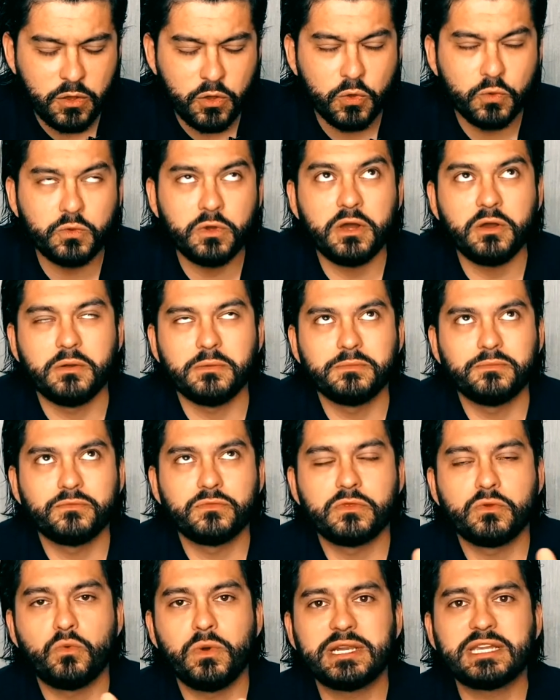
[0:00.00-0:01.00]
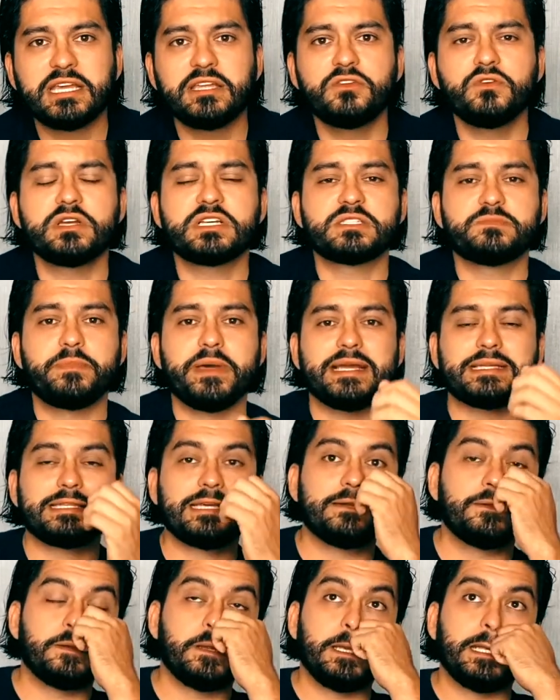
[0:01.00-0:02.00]
what can you expect
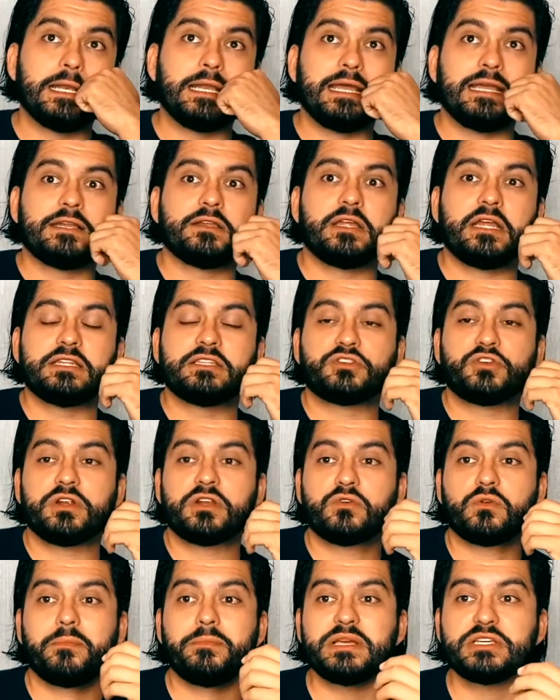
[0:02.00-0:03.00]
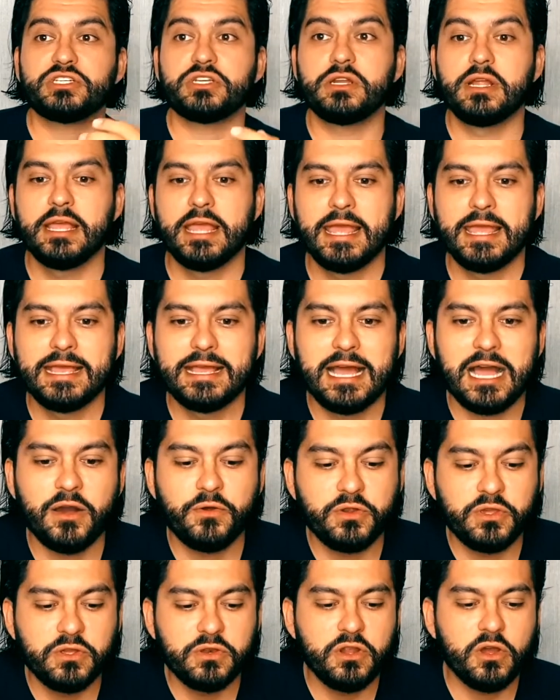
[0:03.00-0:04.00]
in entering remission? How
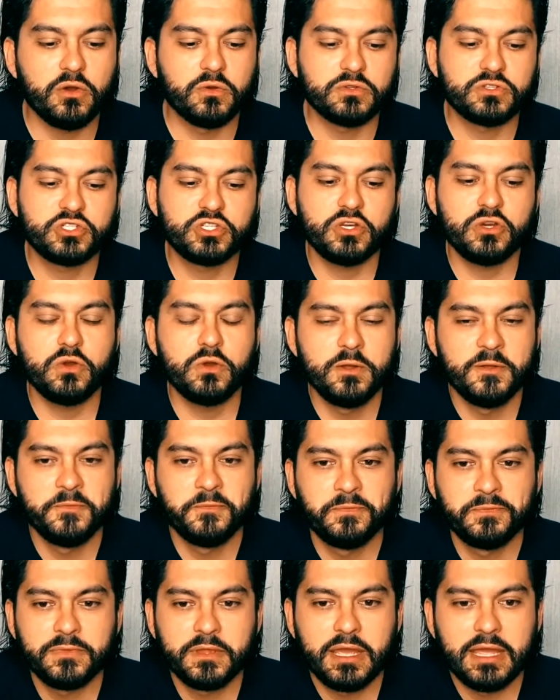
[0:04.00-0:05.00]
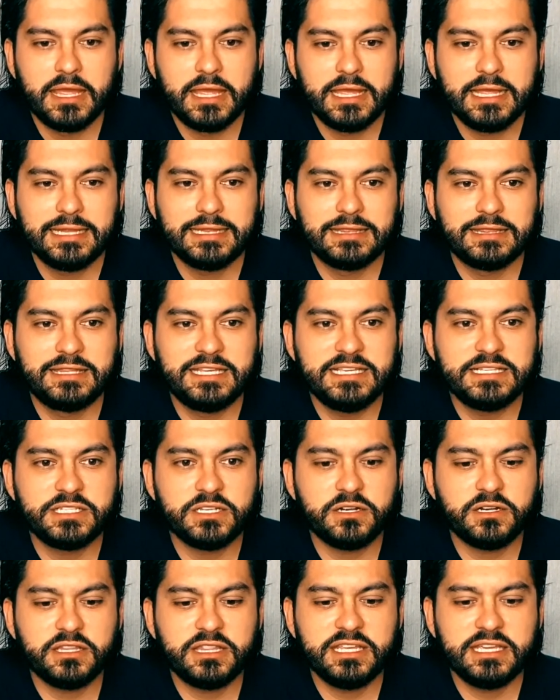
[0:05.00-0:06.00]
do you know? So these
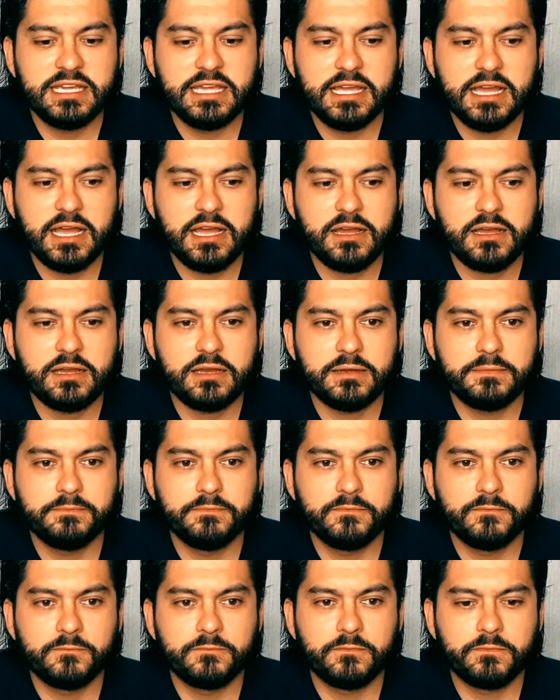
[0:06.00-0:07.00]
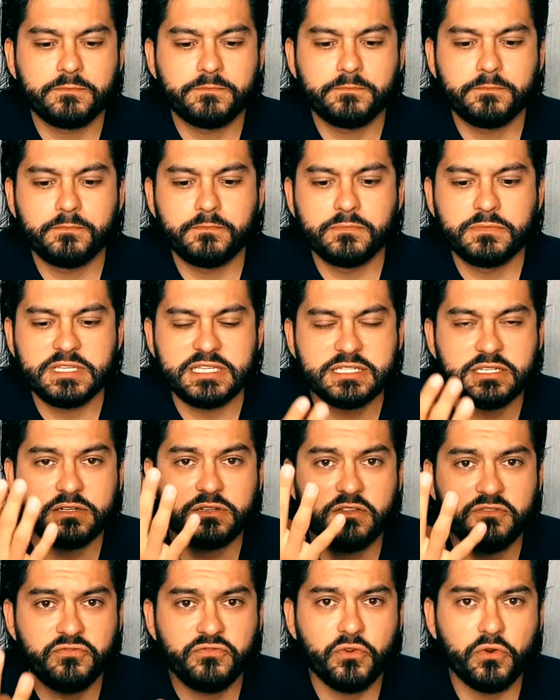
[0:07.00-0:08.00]
are the
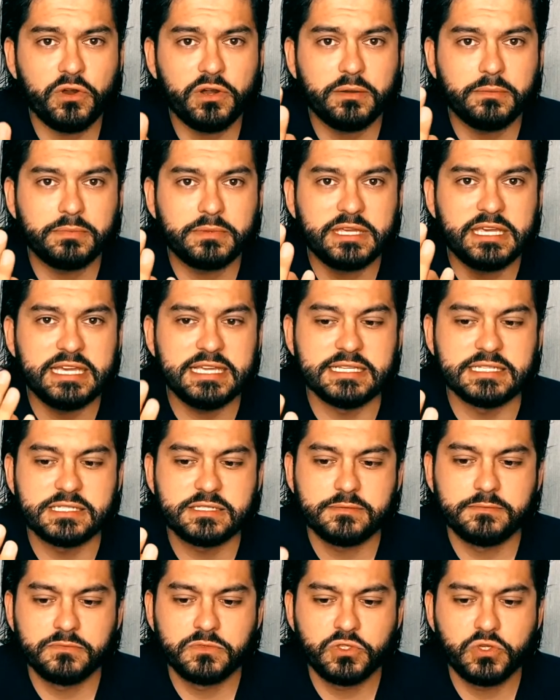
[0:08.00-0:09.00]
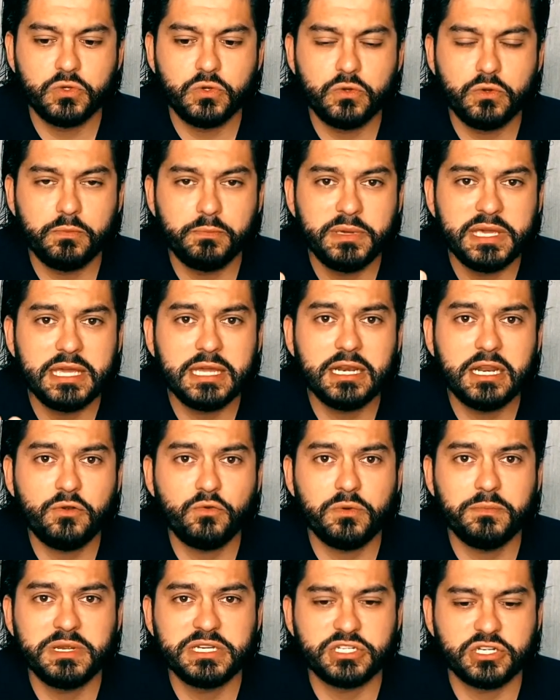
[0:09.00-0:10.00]
4 keys to being in
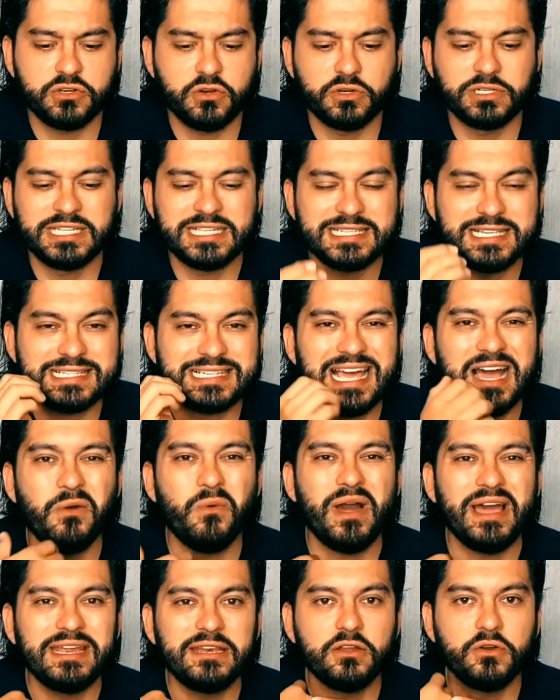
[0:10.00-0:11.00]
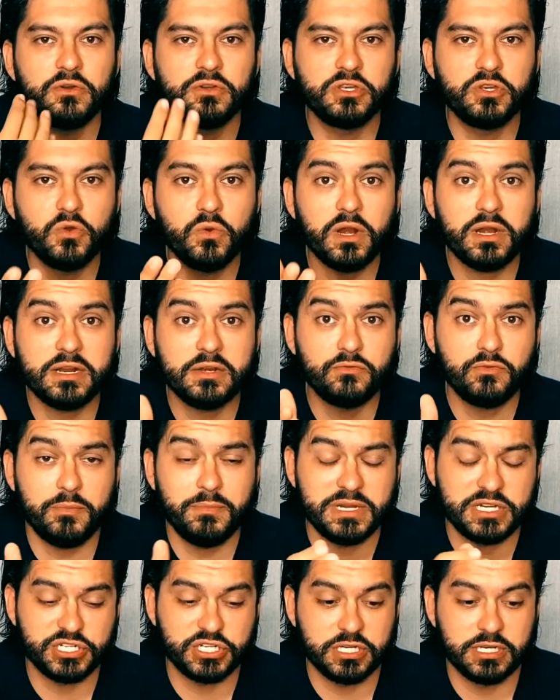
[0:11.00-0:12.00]
remission, or this is how I know you are in
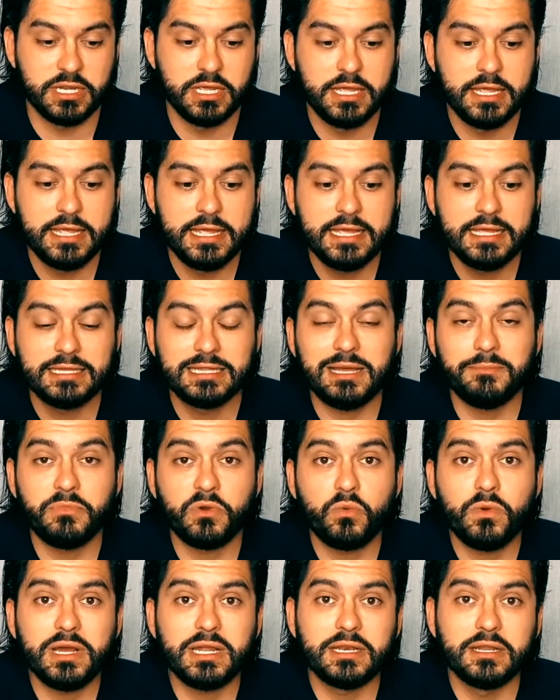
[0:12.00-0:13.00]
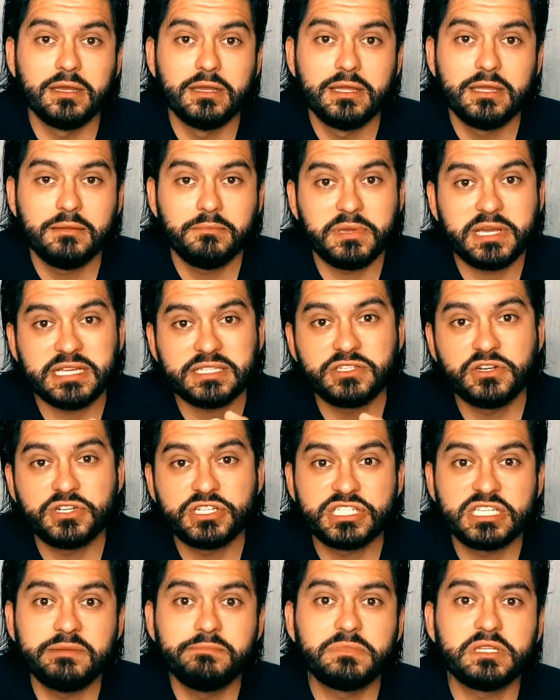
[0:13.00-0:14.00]
remission. Number 1, because your
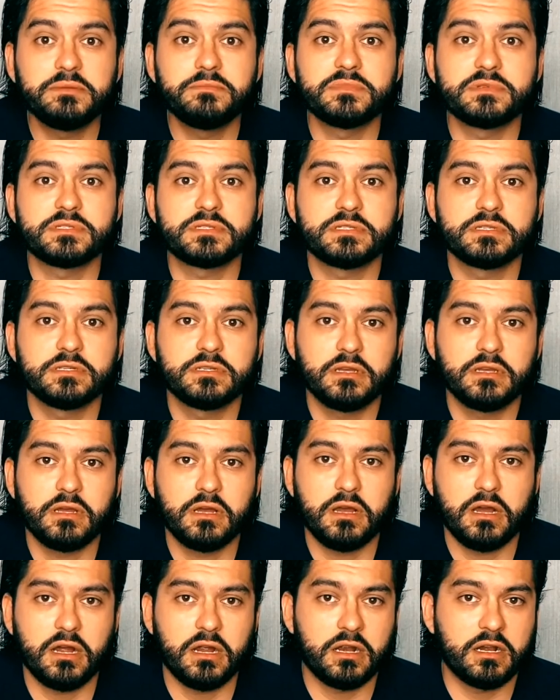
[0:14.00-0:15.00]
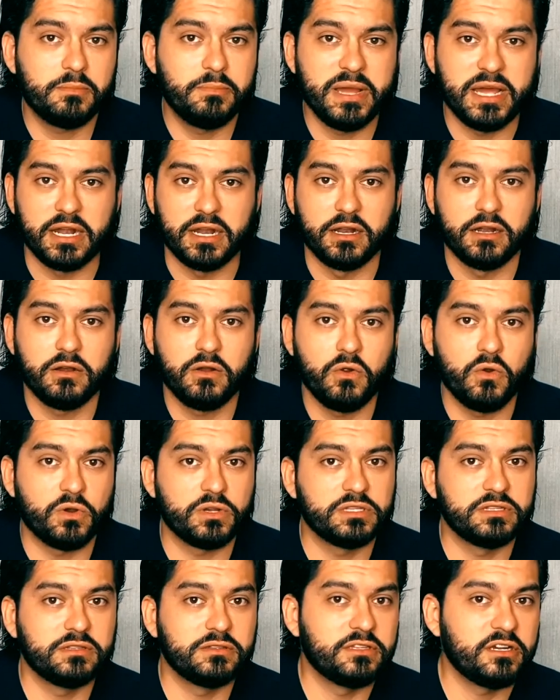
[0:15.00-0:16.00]
symptoms are better,
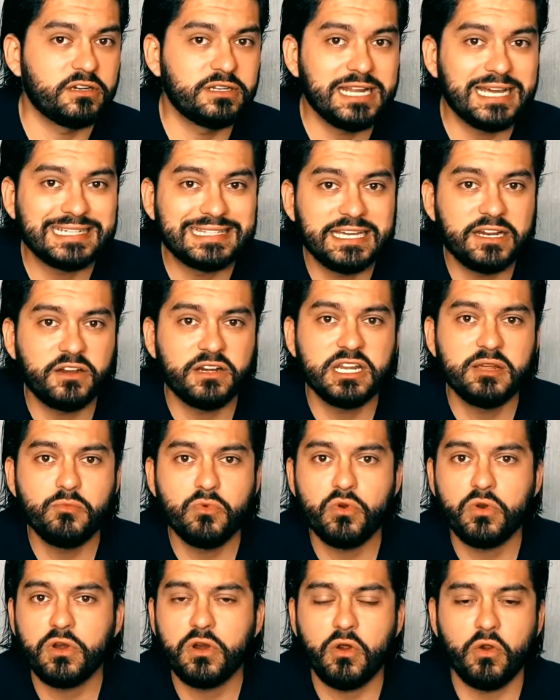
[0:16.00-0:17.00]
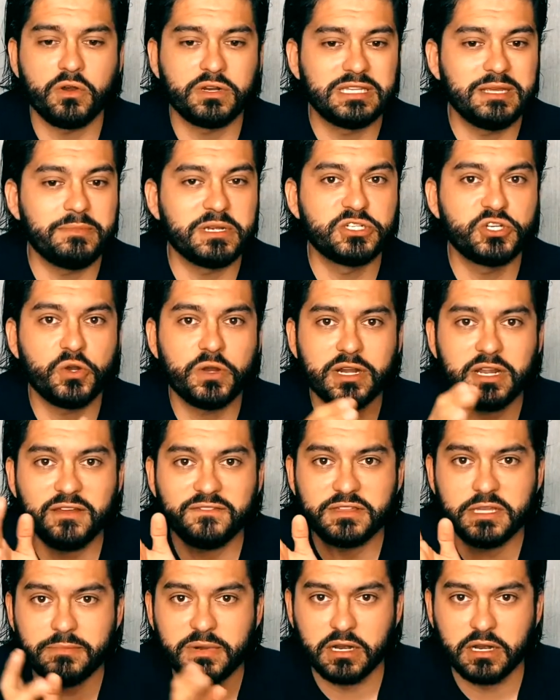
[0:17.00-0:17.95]
or they're not there anymore, or the majority of them are